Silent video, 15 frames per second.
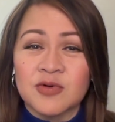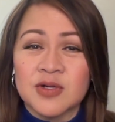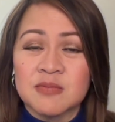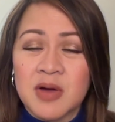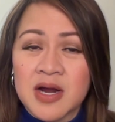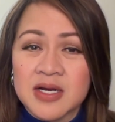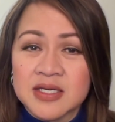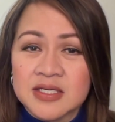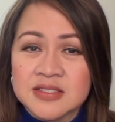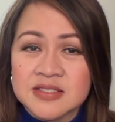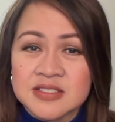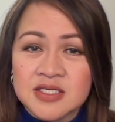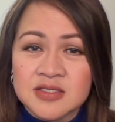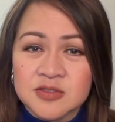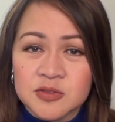will mark its
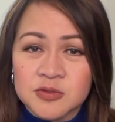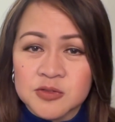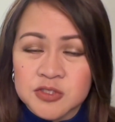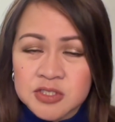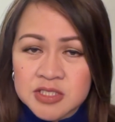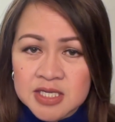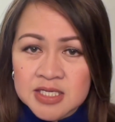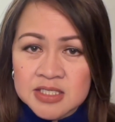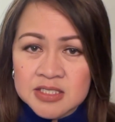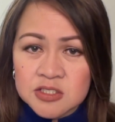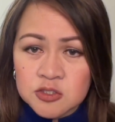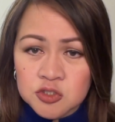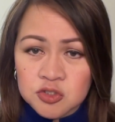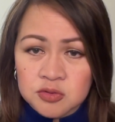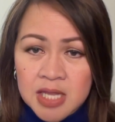conclusion in
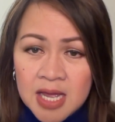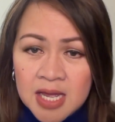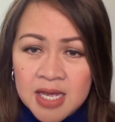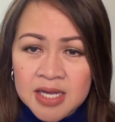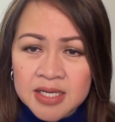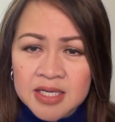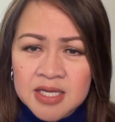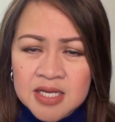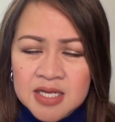July.